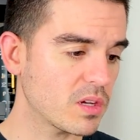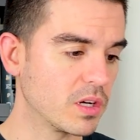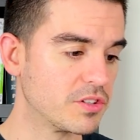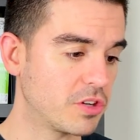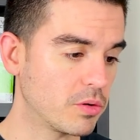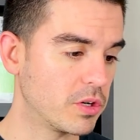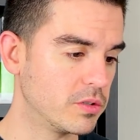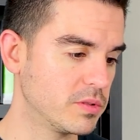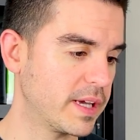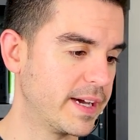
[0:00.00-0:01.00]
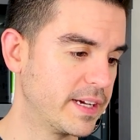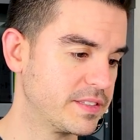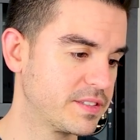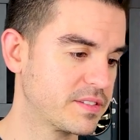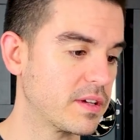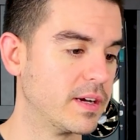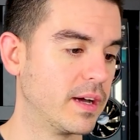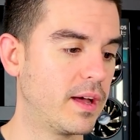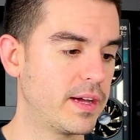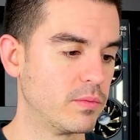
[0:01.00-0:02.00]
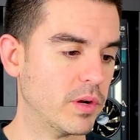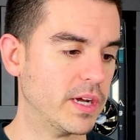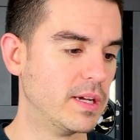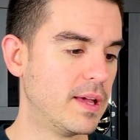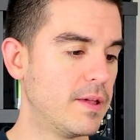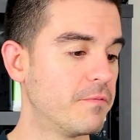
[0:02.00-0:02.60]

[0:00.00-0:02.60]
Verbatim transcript: uh, Toto asks, uh, "Hi Ray,